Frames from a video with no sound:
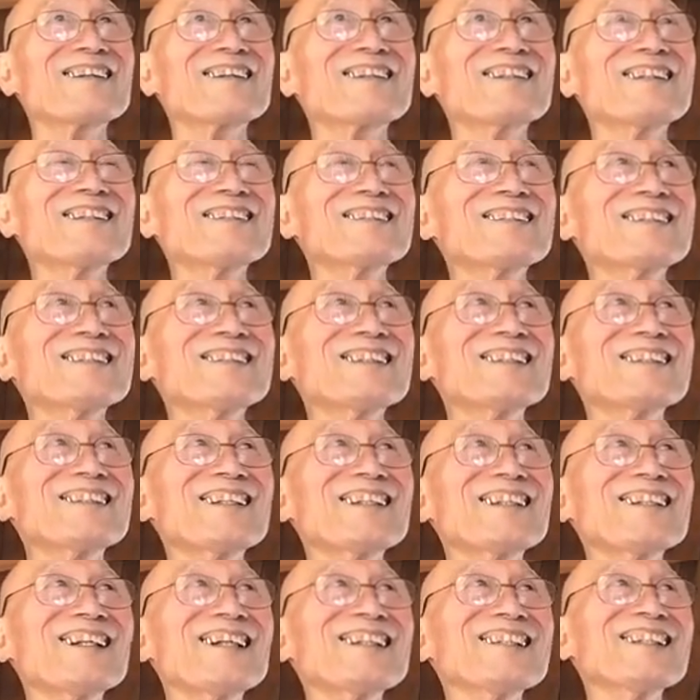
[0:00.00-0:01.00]
This is a
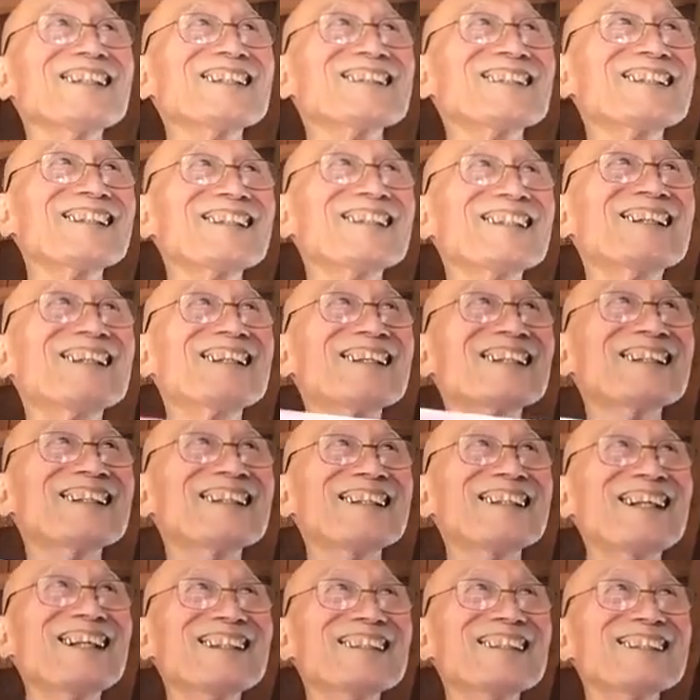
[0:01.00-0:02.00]
reality.
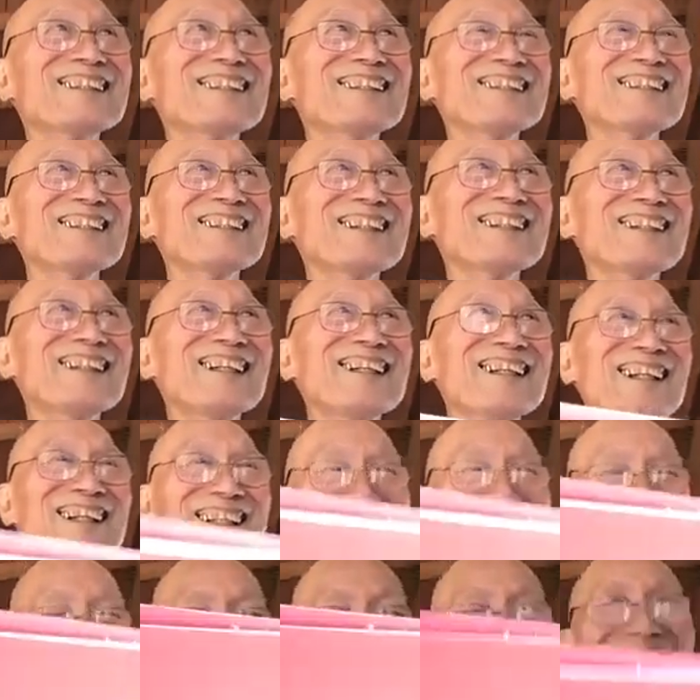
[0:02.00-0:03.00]
This is a
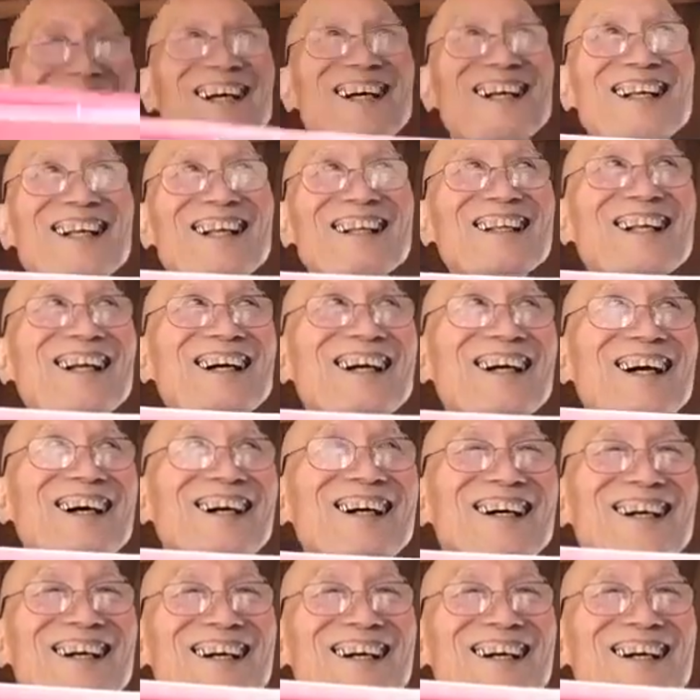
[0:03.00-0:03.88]
reality.